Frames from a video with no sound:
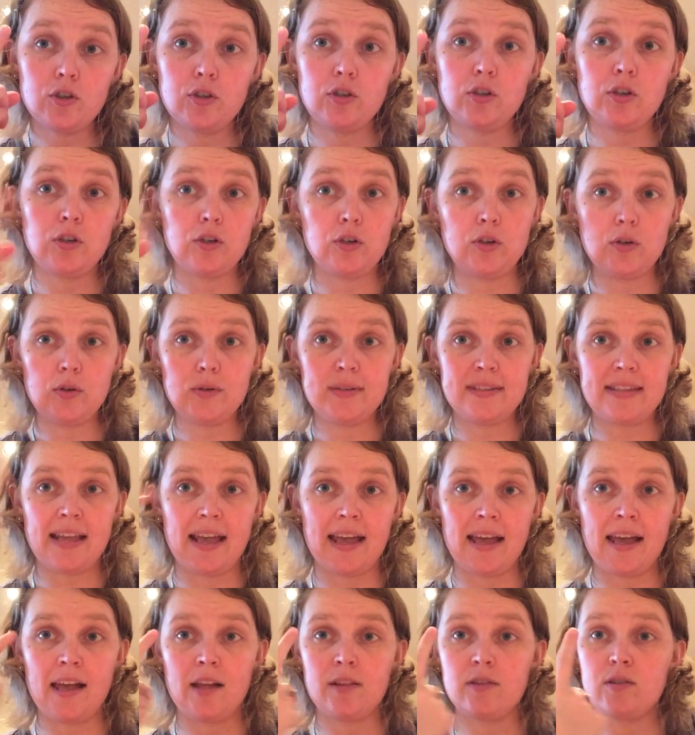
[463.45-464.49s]
2
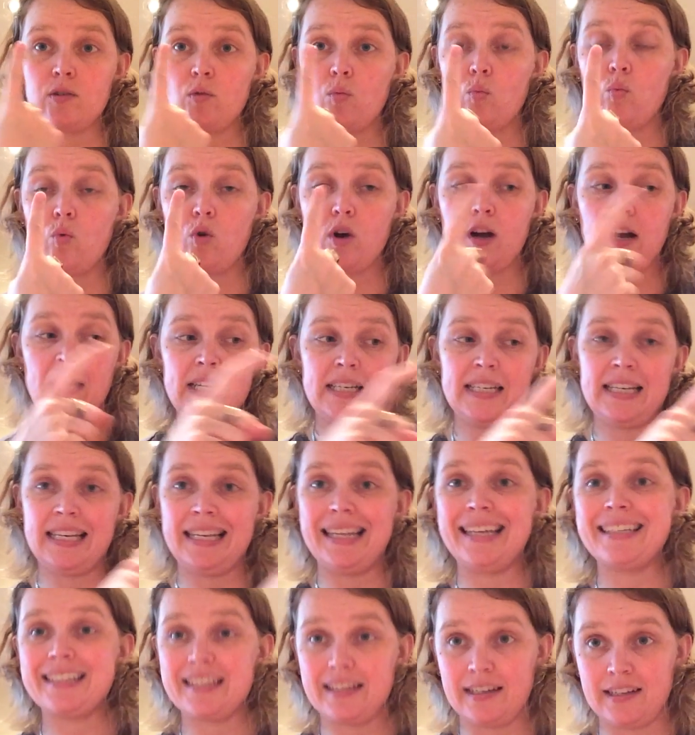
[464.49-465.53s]
sounds, 1
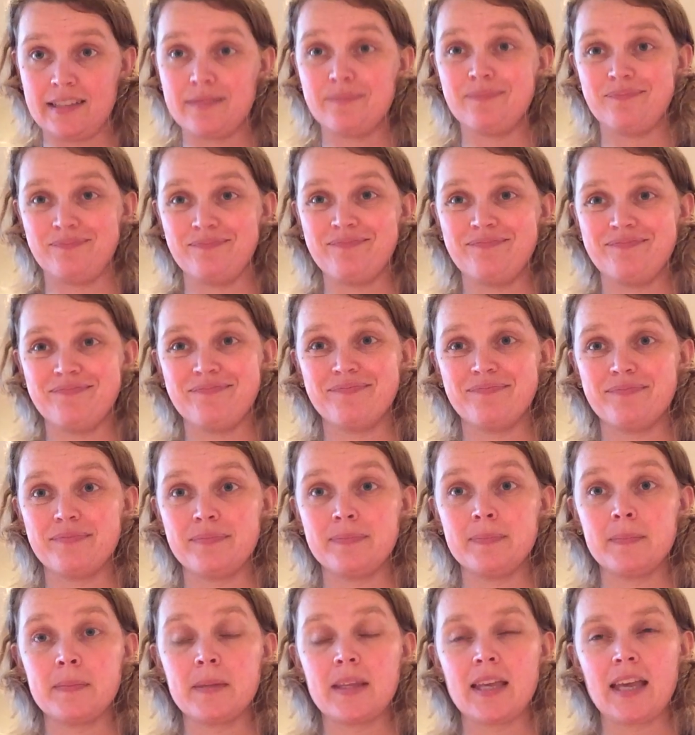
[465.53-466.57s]
letter.
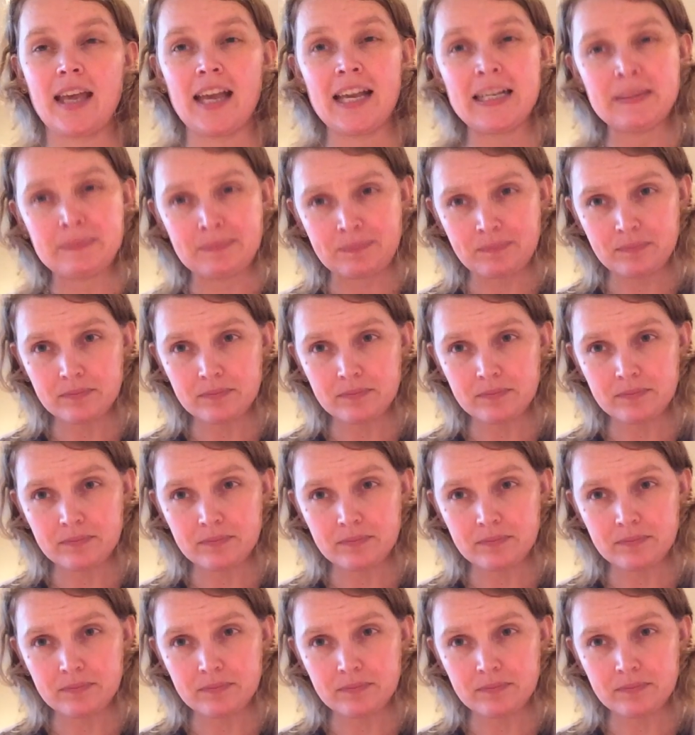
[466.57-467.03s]
Okay.